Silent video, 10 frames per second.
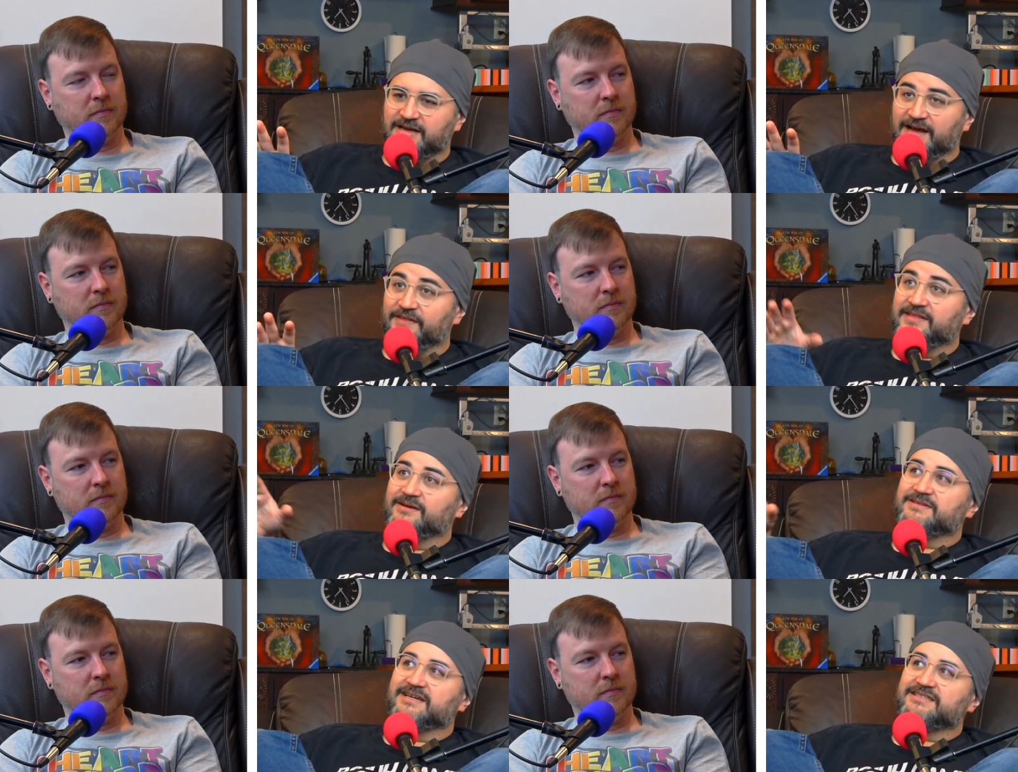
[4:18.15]
Speaker 1: I think that
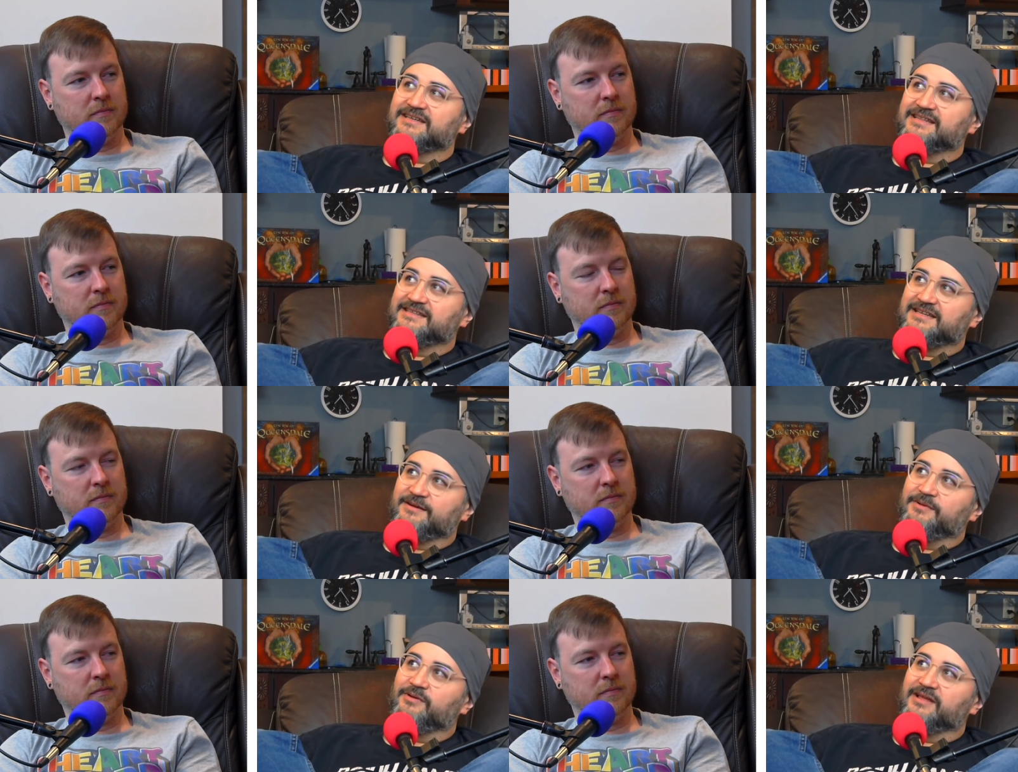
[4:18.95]
was actually at the
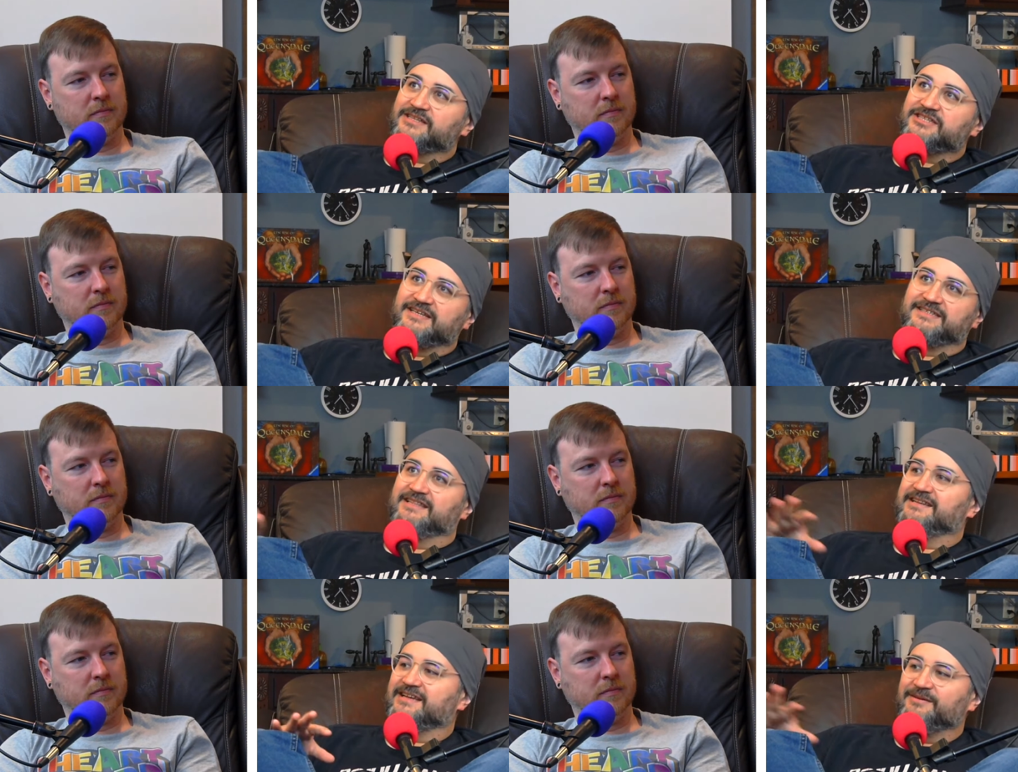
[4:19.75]
time we were like changing
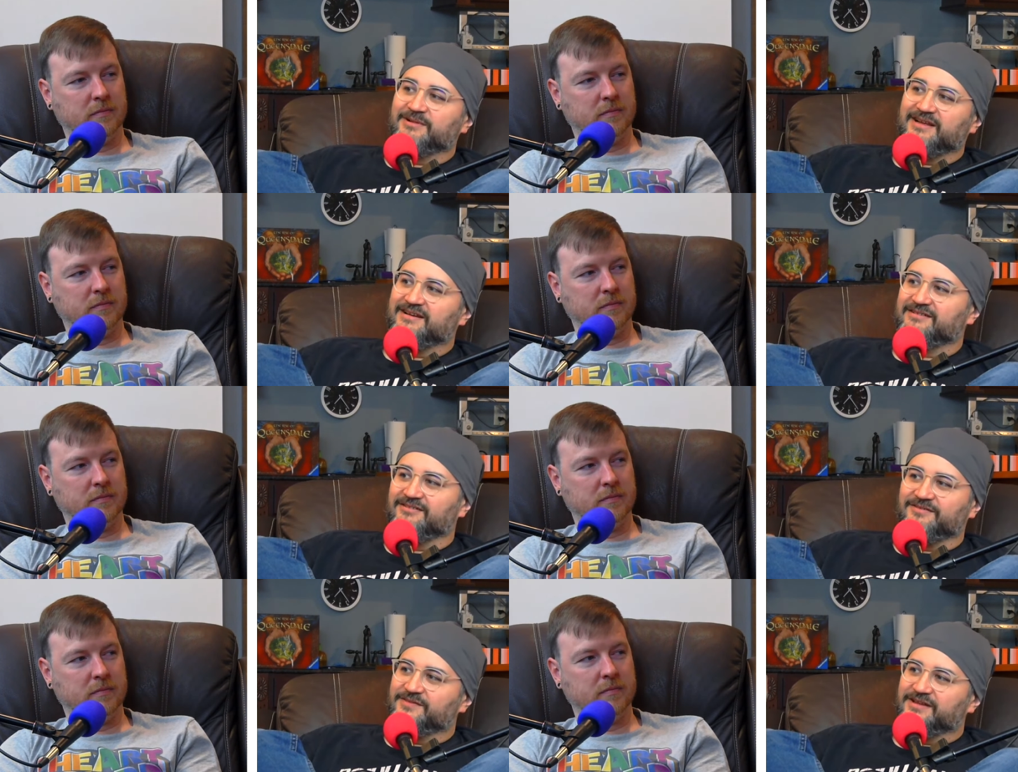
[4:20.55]
the table out and
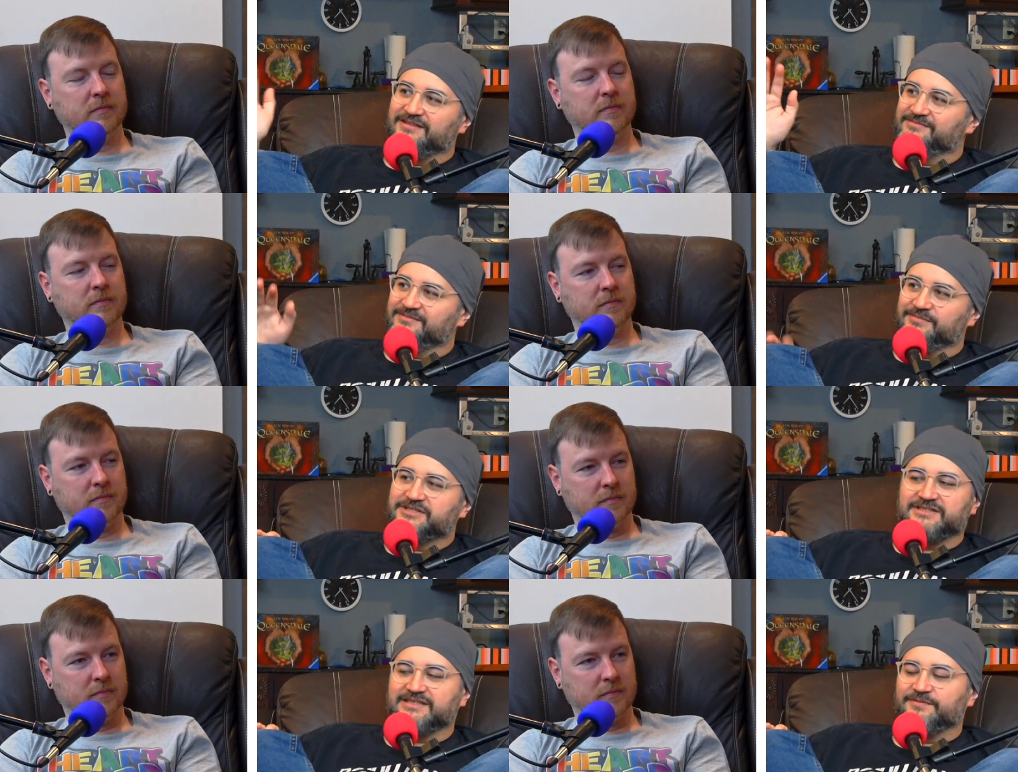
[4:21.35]
all the other
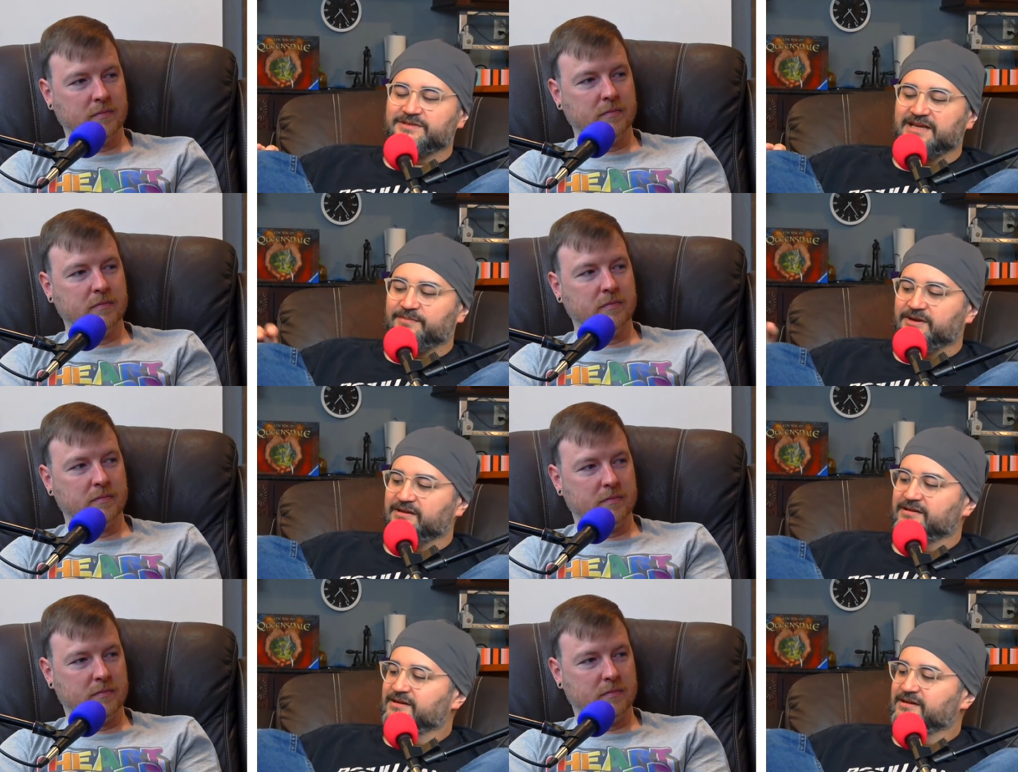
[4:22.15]
bunch of stuff was happening.